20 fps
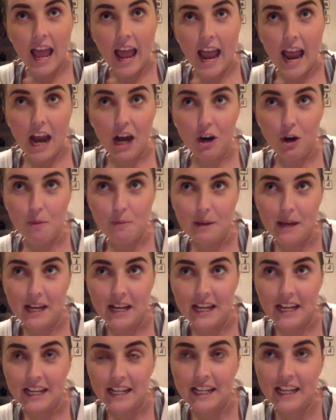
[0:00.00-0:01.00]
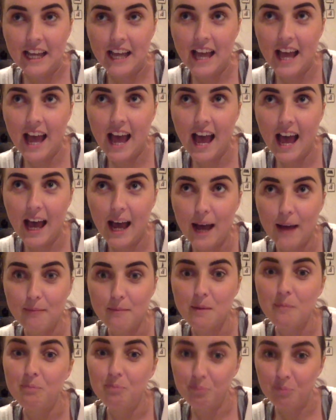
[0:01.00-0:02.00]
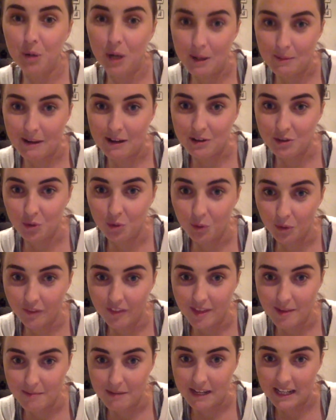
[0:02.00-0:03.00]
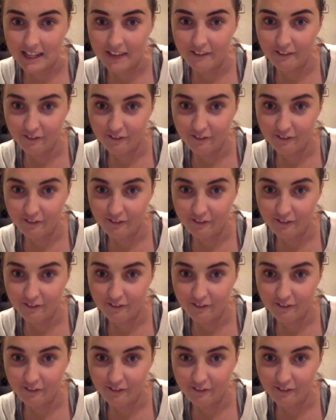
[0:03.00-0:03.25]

Arabic. Pretty much all of them are